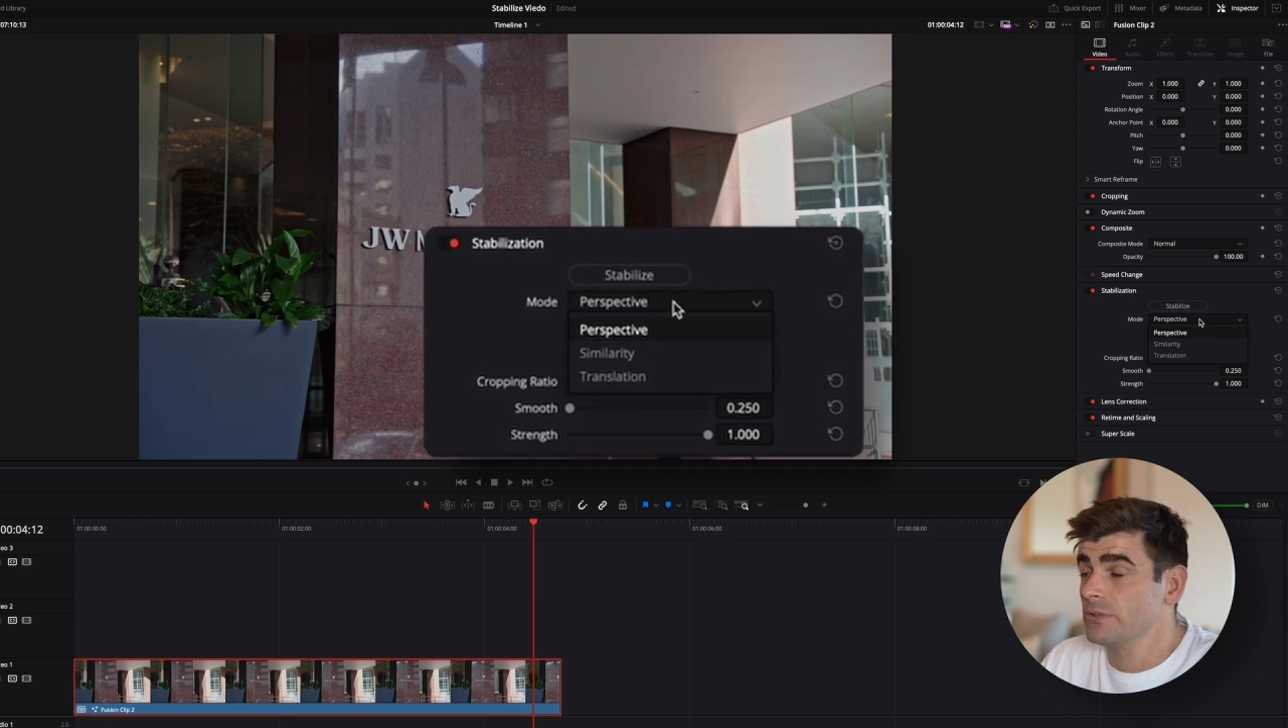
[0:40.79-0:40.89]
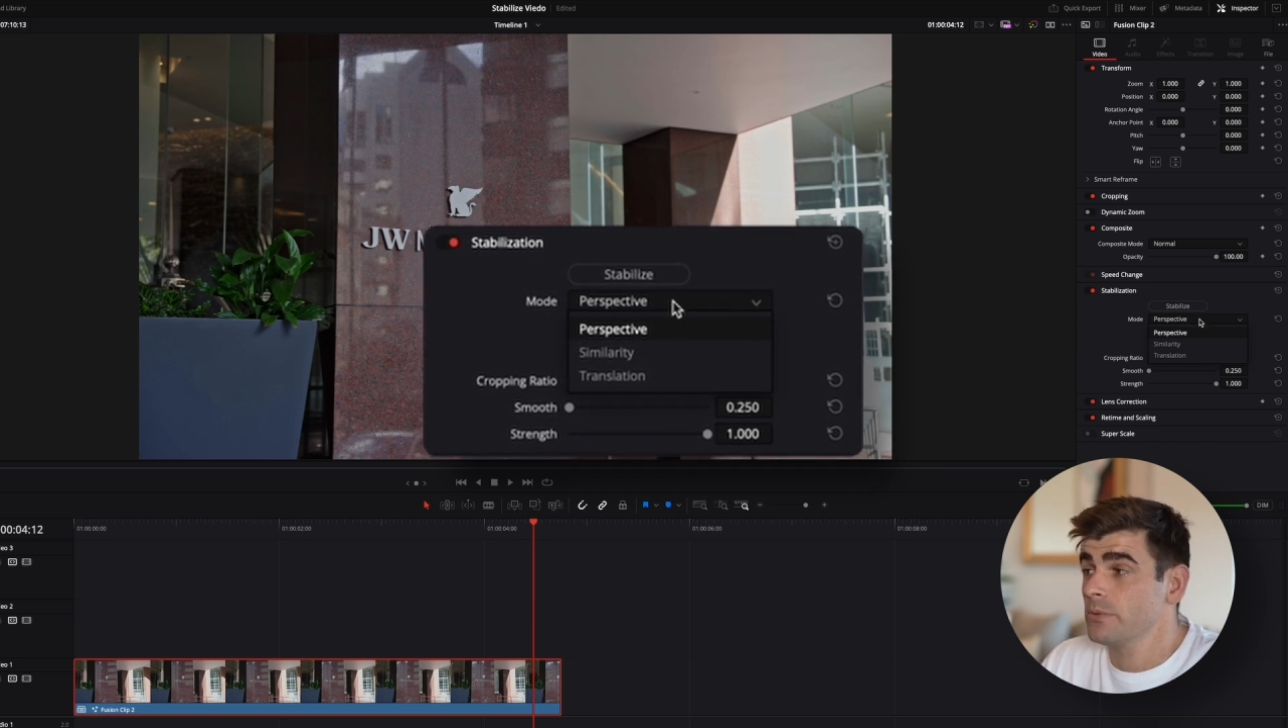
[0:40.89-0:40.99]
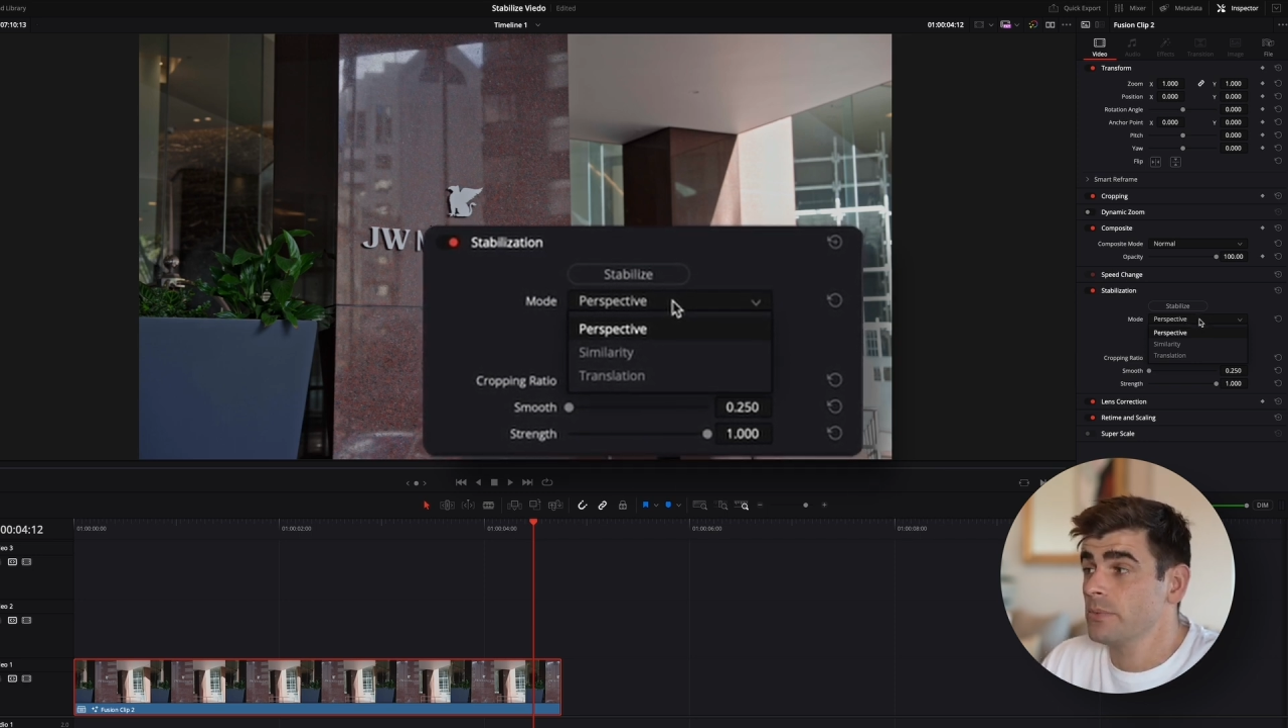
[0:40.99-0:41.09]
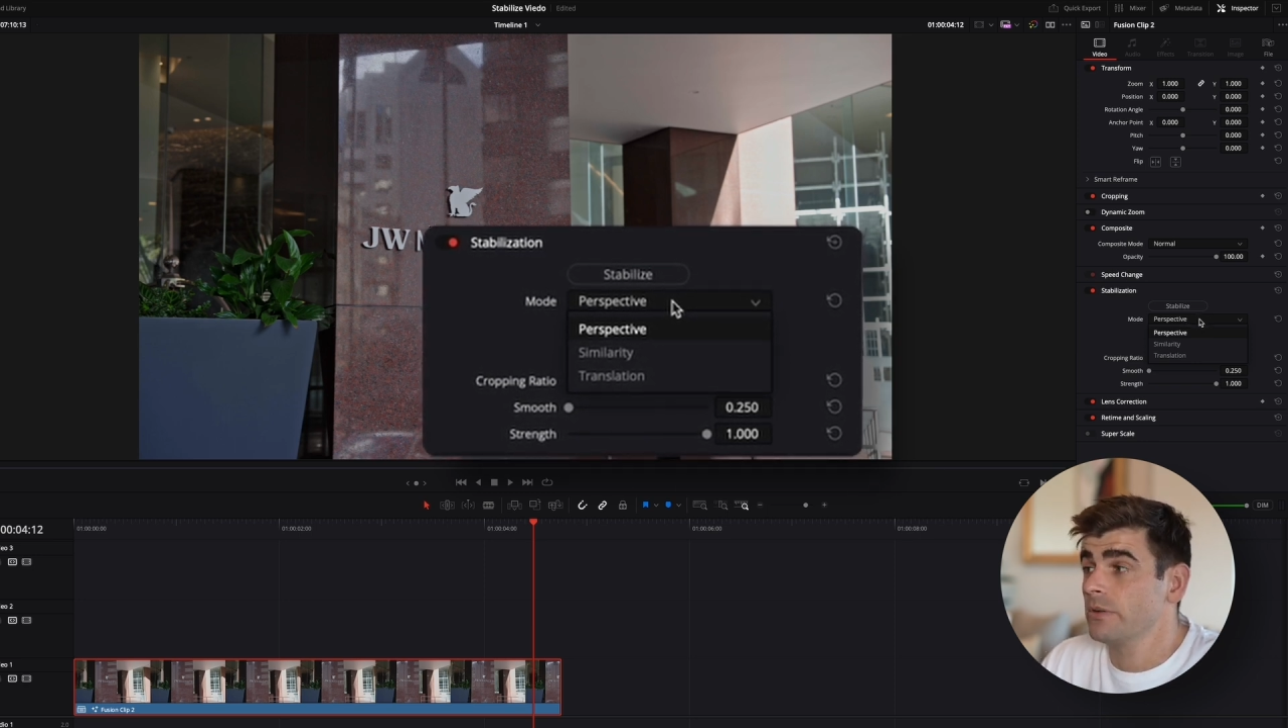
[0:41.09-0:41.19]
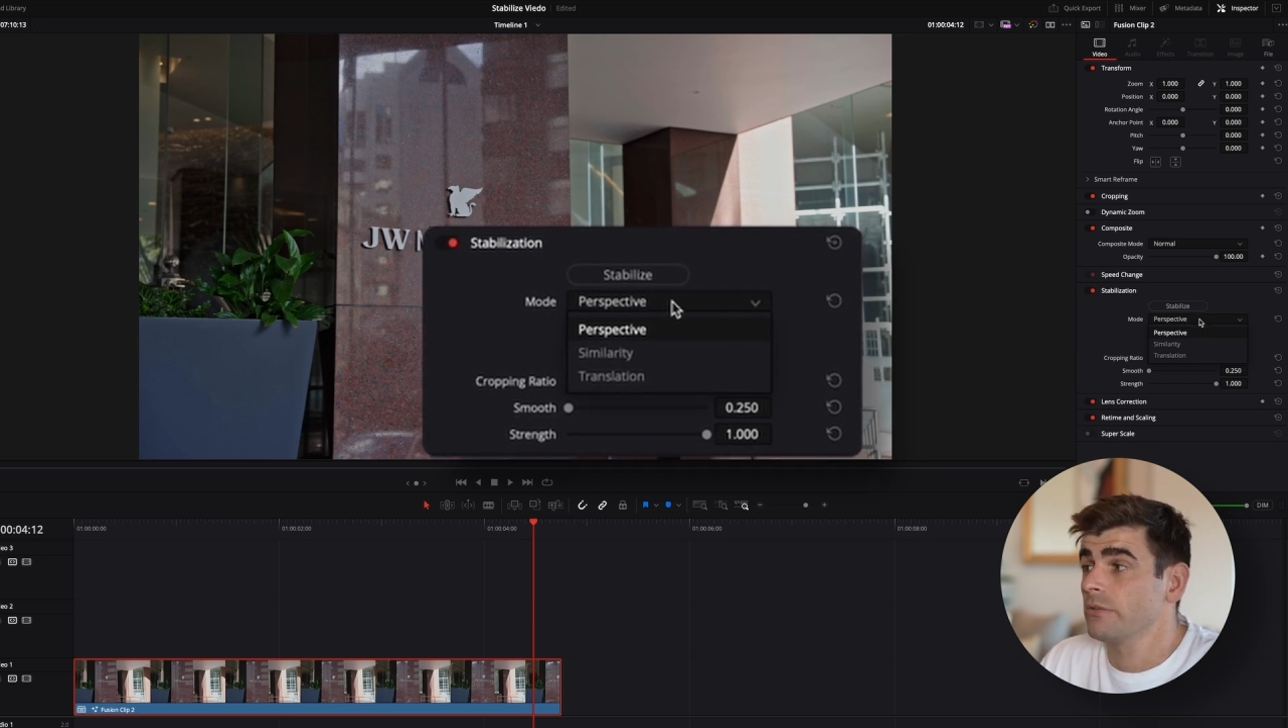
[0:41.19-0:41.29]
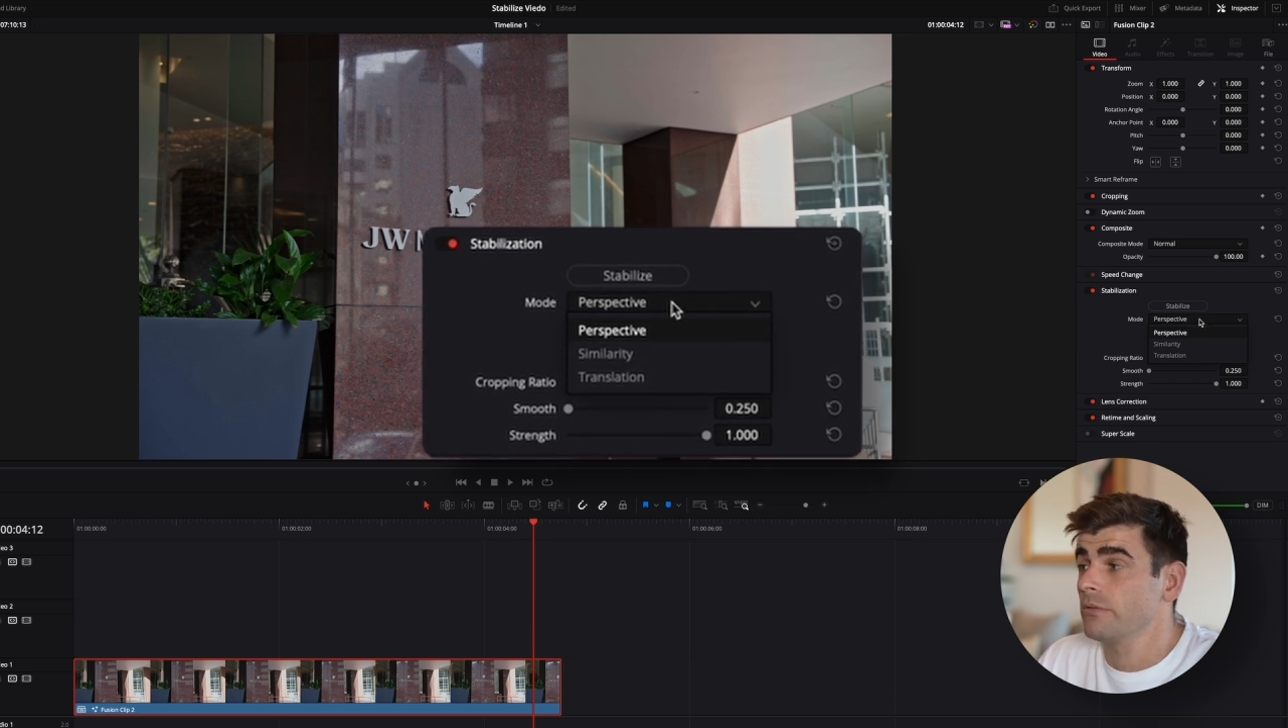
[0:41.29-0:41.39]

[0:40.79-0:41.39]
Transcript: zooming,